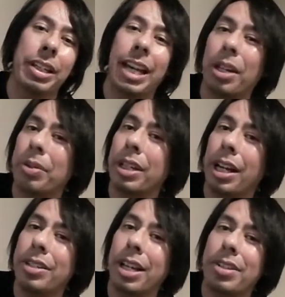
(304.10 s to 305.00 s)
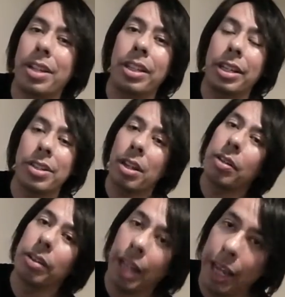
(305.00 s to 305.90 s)
it in a gallery context. I think
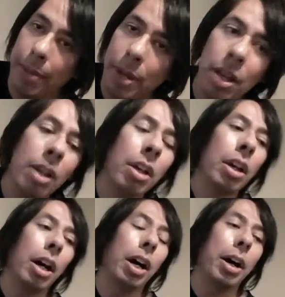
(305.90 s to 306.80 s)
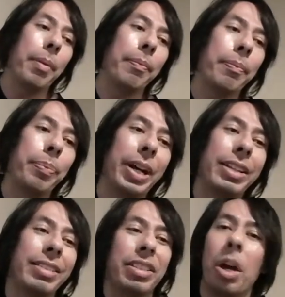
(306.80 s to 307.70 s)
it's lame,
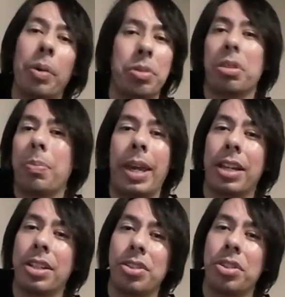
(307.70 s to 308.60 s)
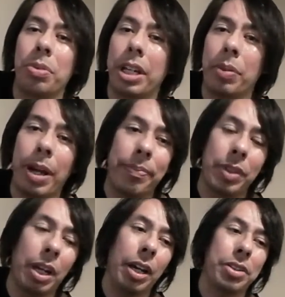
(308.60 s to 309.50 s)
but no one was really paying attention to it anyway,
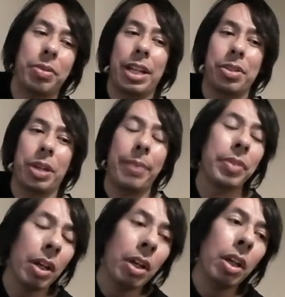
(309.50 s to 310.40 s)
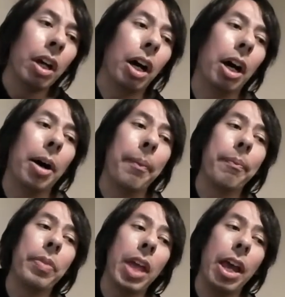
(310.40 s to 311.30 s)
so that's okay.
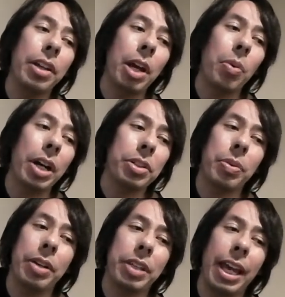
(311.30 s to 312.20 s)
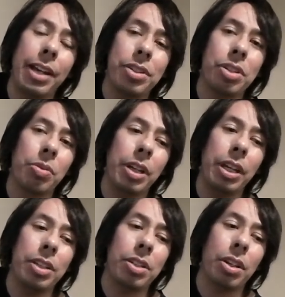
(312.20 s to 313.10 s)
Then I walked around Cat
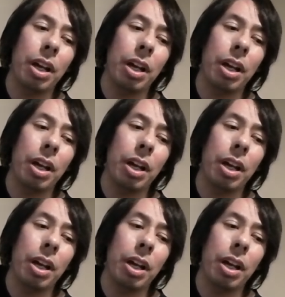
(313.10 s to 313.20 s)
Street.